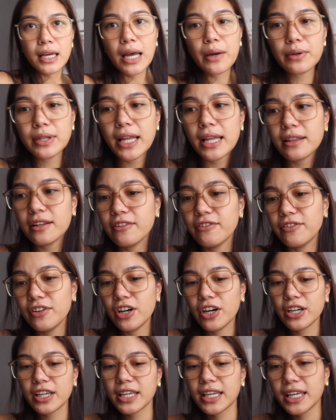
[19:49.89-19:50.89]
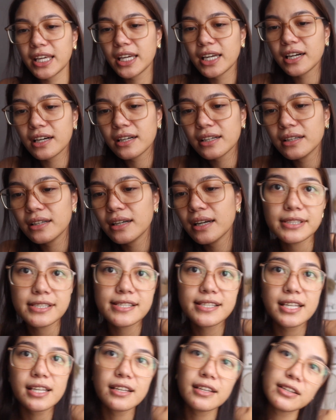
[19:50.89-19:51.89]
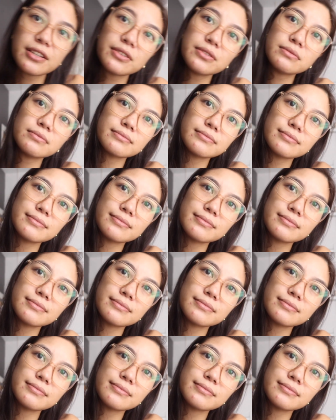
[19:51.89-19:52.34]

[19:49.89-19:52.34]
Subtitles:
I will end the vlog here. We'll see you.